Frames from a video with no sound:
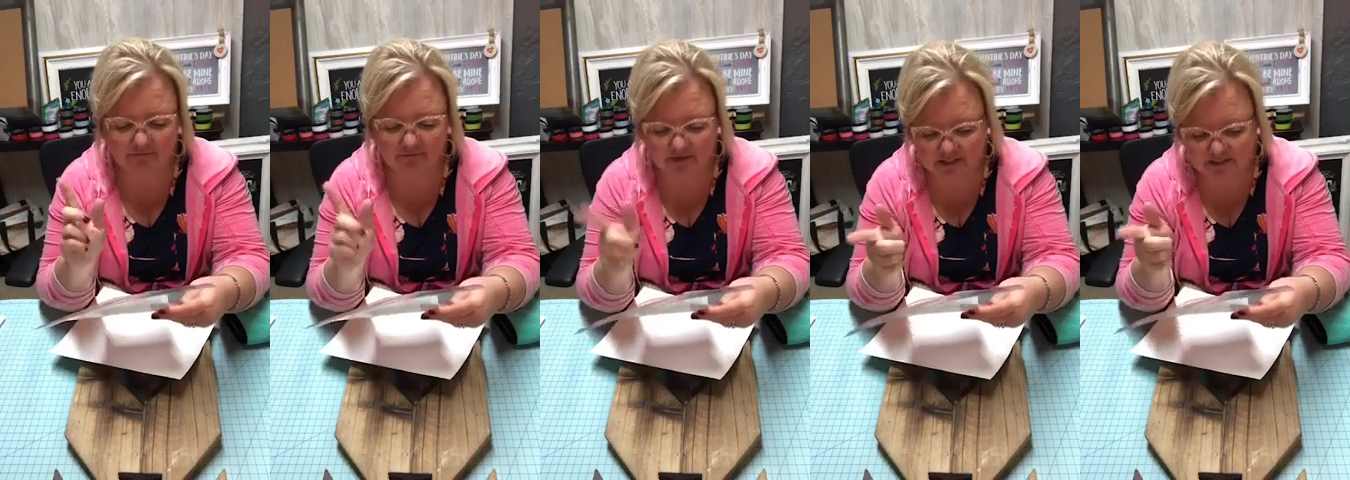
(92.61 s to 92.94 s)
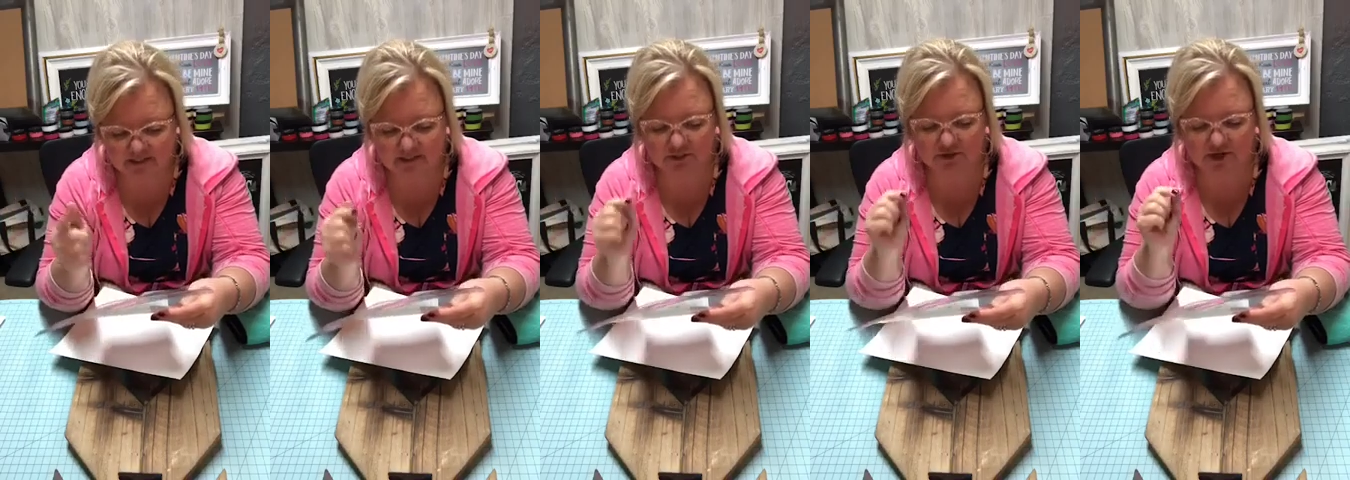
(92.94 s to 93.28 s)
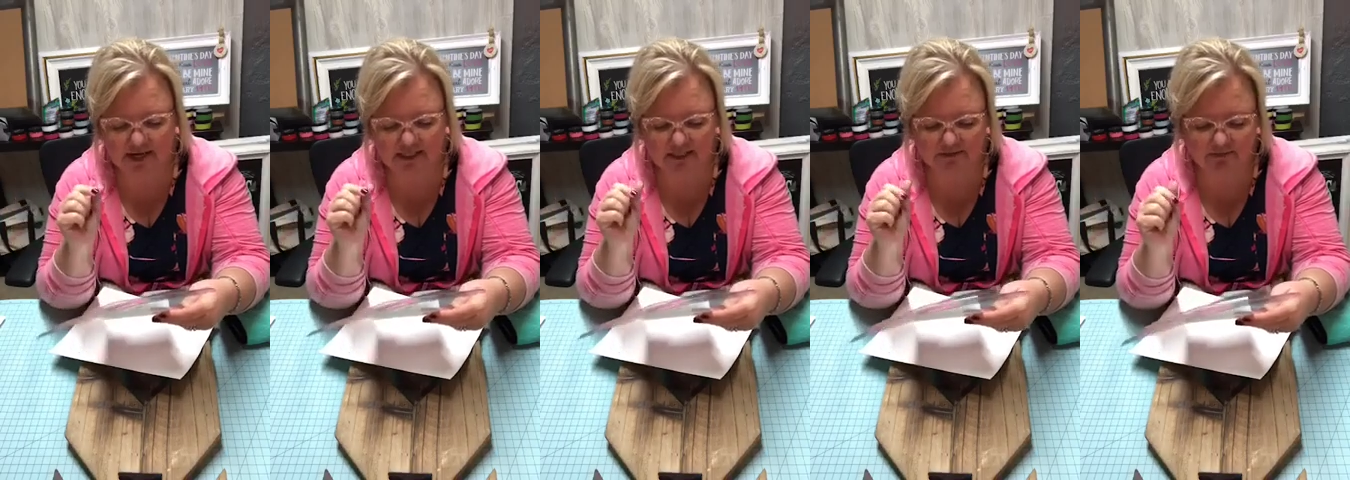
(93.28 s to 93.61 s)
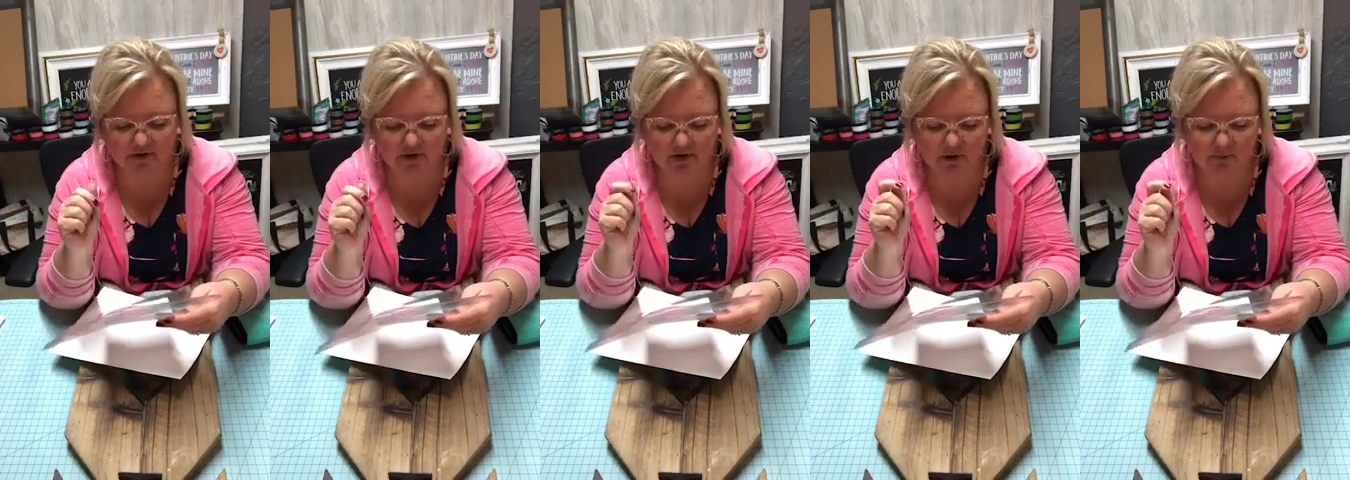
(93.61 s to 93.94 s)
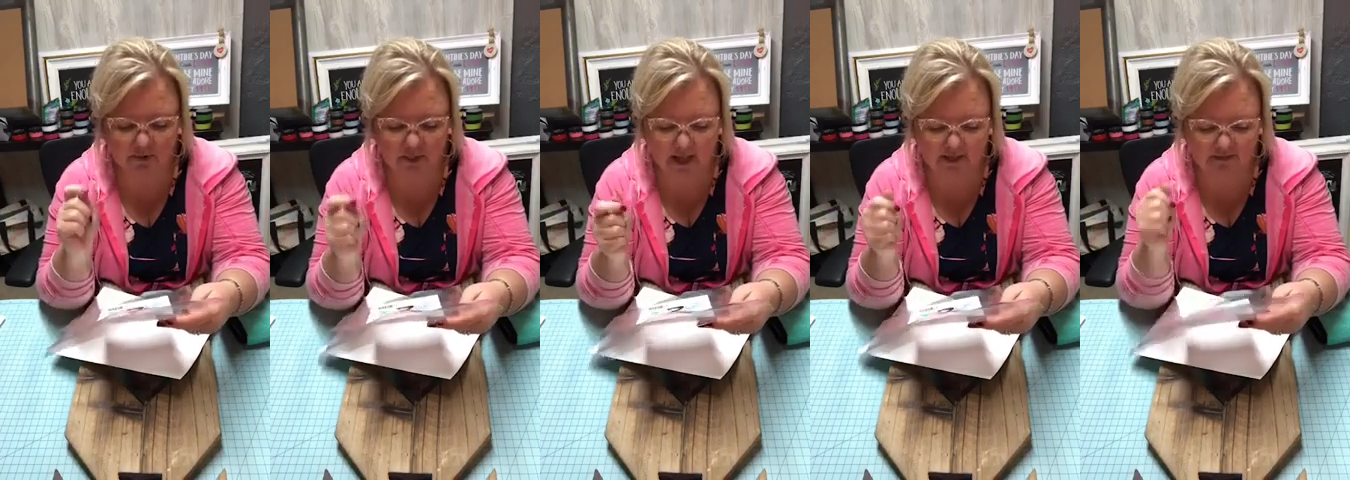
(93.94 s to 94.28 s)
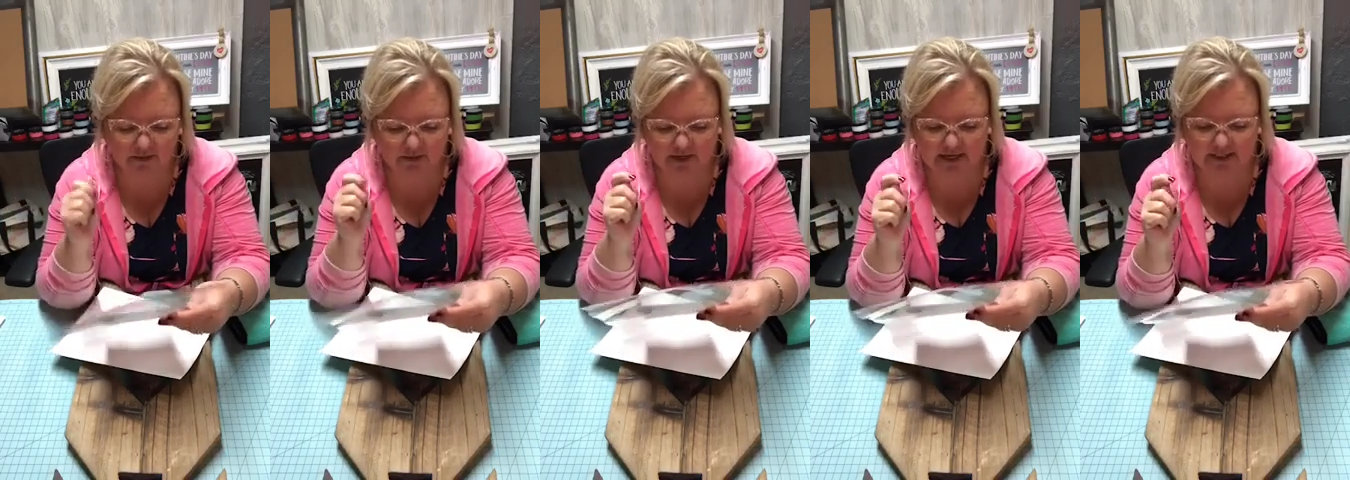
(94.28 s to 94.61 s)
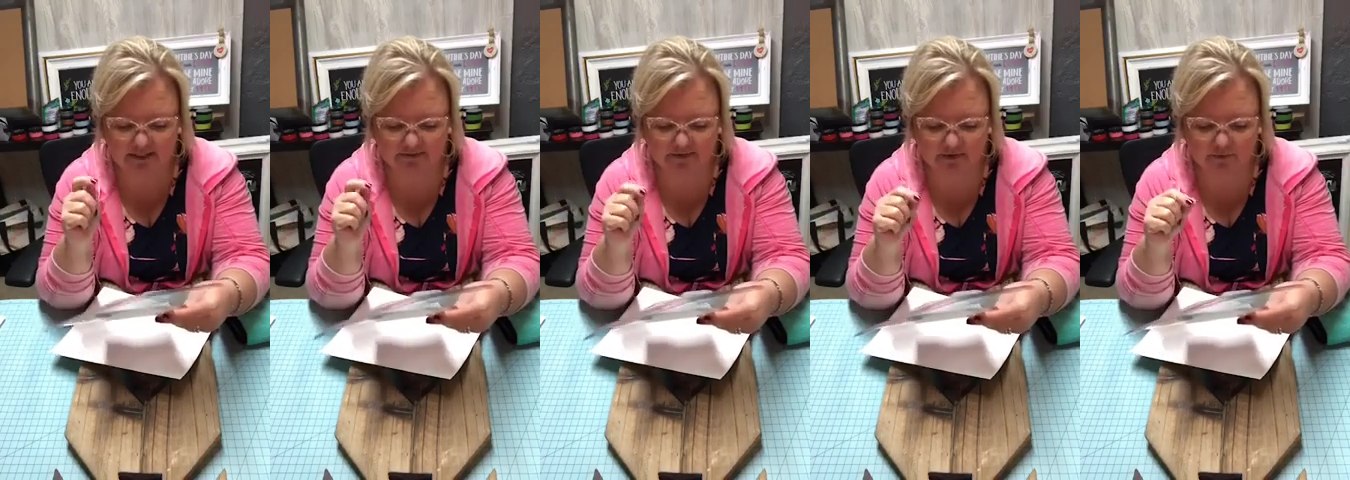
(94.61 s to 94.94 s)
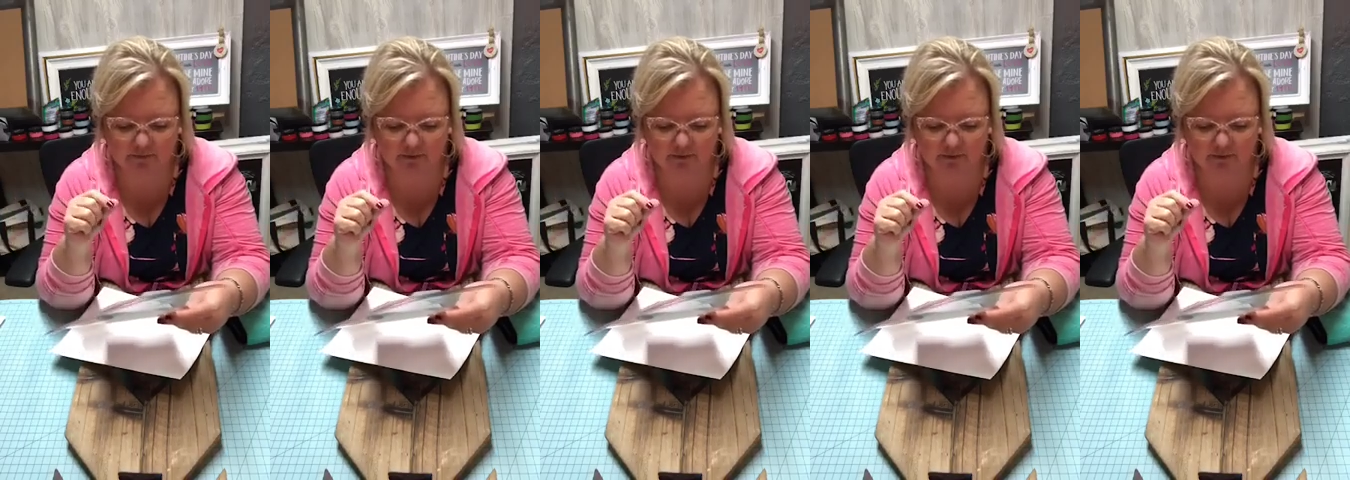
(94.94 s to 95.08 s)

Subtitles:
fuzz the transfer, apply the transfer,